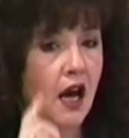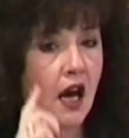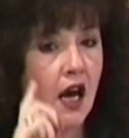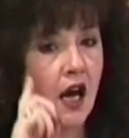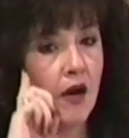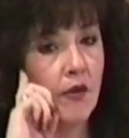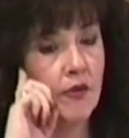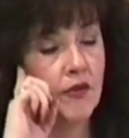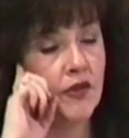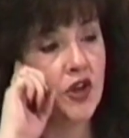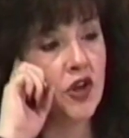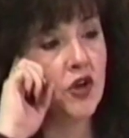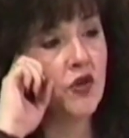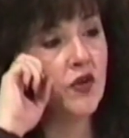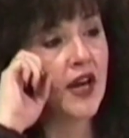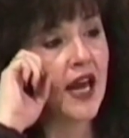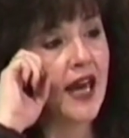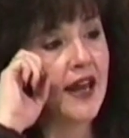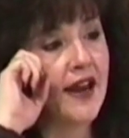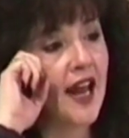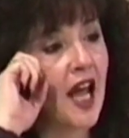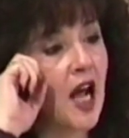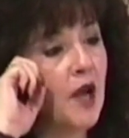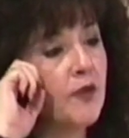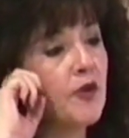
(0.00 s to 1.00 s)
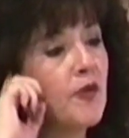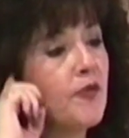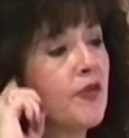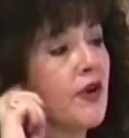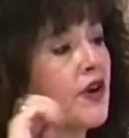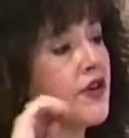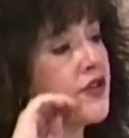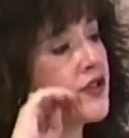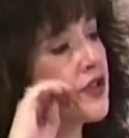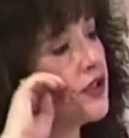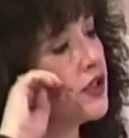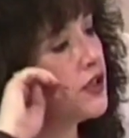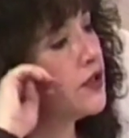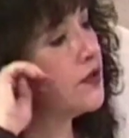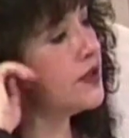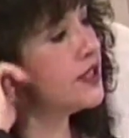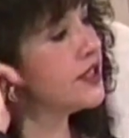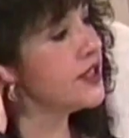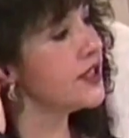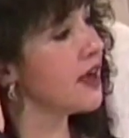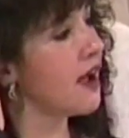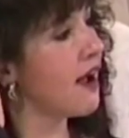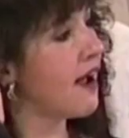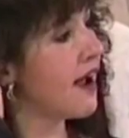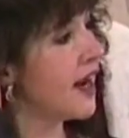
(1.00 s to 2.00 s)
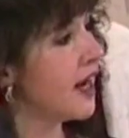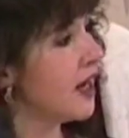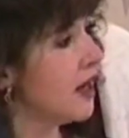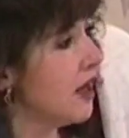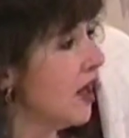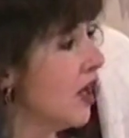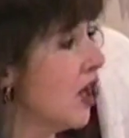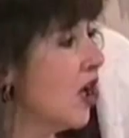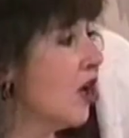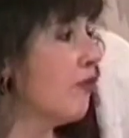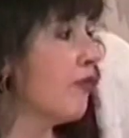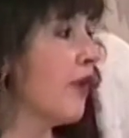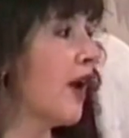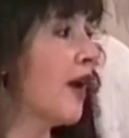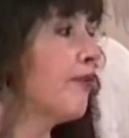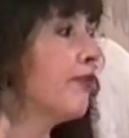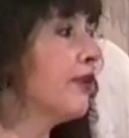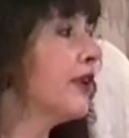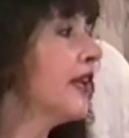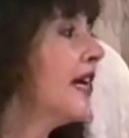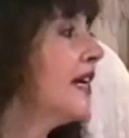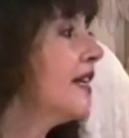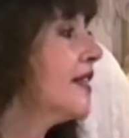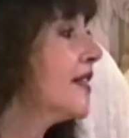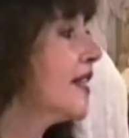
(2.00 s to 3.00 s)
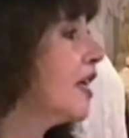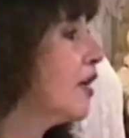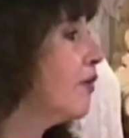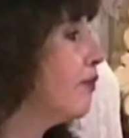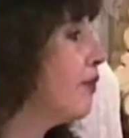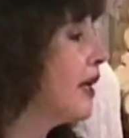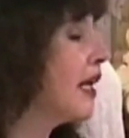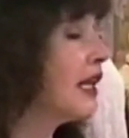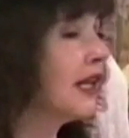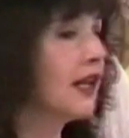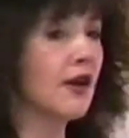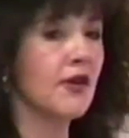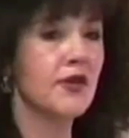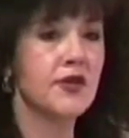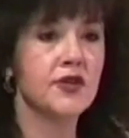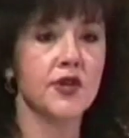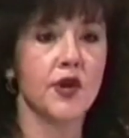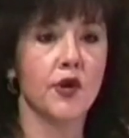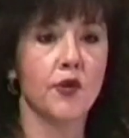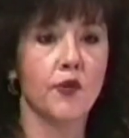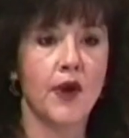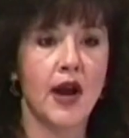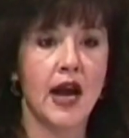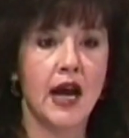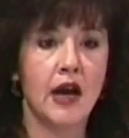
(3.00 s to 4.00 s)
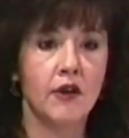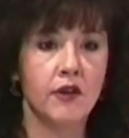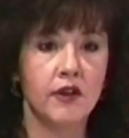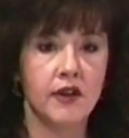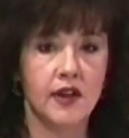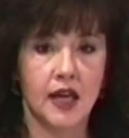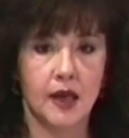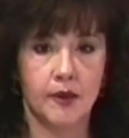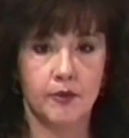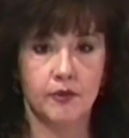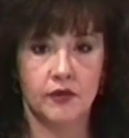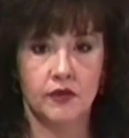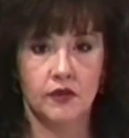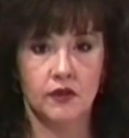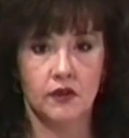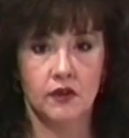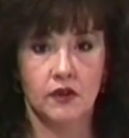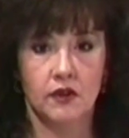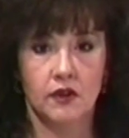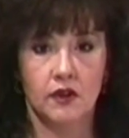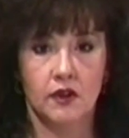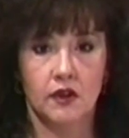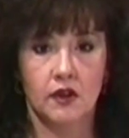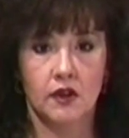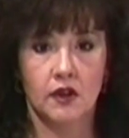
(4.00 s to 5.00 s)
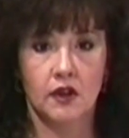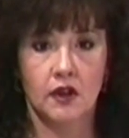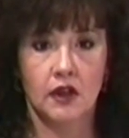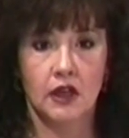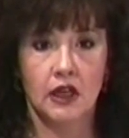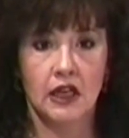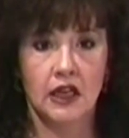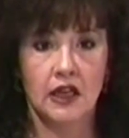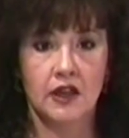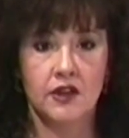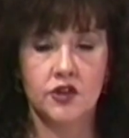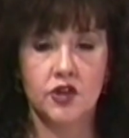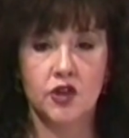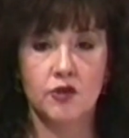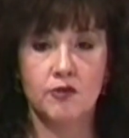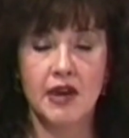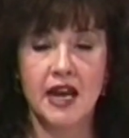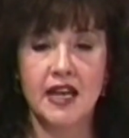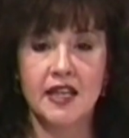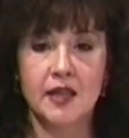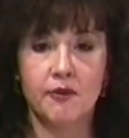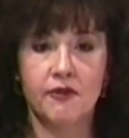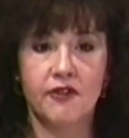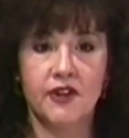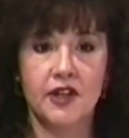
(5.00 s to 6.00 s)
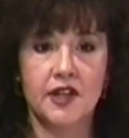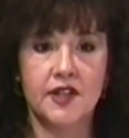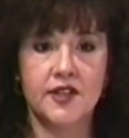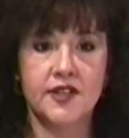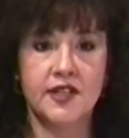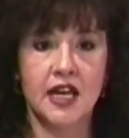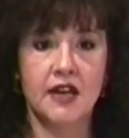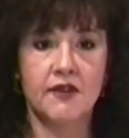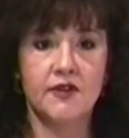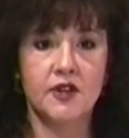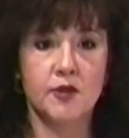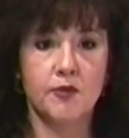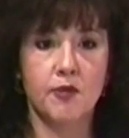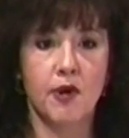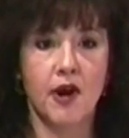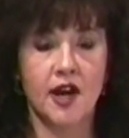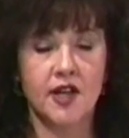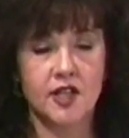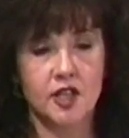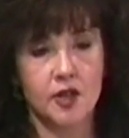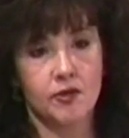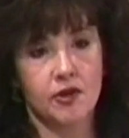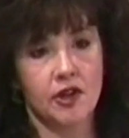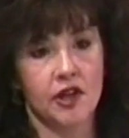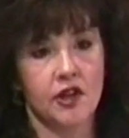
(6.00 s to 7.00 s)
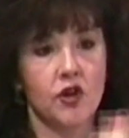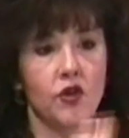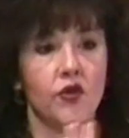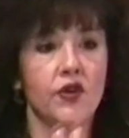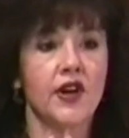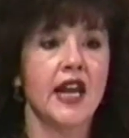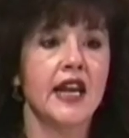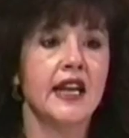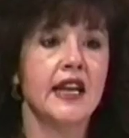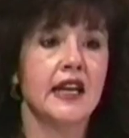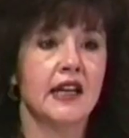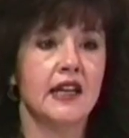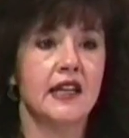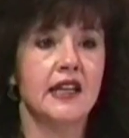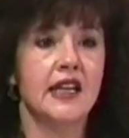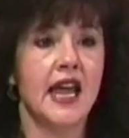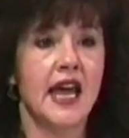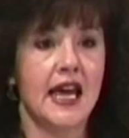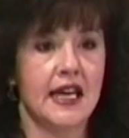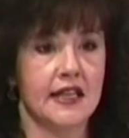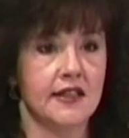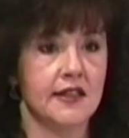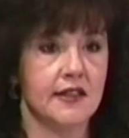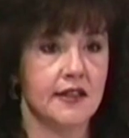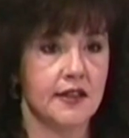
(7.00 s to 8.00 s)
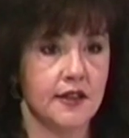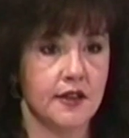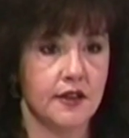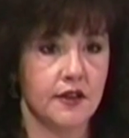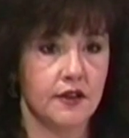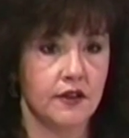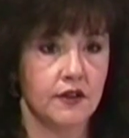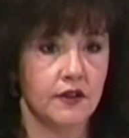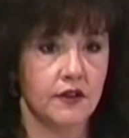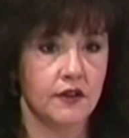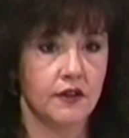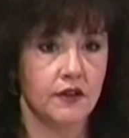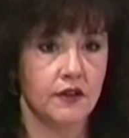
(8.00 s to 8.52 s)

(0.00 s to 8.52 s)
You can help a person who is dying by placing pillows around them to make them feel as safe as possible and creating a nest,